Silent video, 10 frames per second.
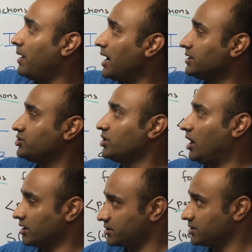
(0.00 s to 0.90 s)
pie
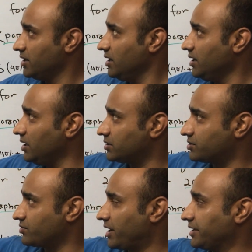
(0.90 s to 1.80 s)
charts
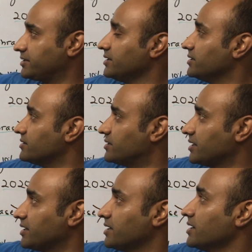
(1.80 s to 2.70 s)
illustrate
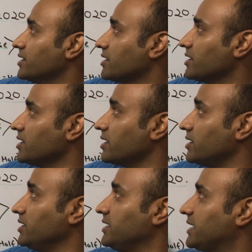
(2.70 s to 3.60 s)
the
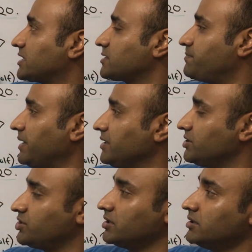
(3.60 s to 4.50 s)
yearly
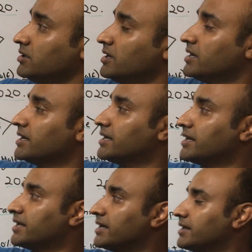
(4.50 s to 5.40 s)
expenditure
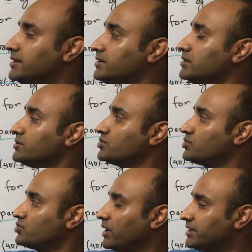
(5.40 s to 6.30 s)
in
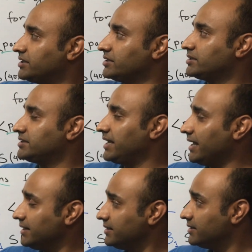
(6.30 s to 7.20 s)

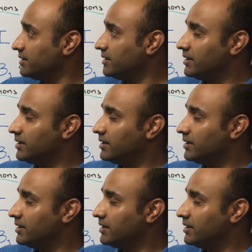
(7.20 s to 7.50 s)
2010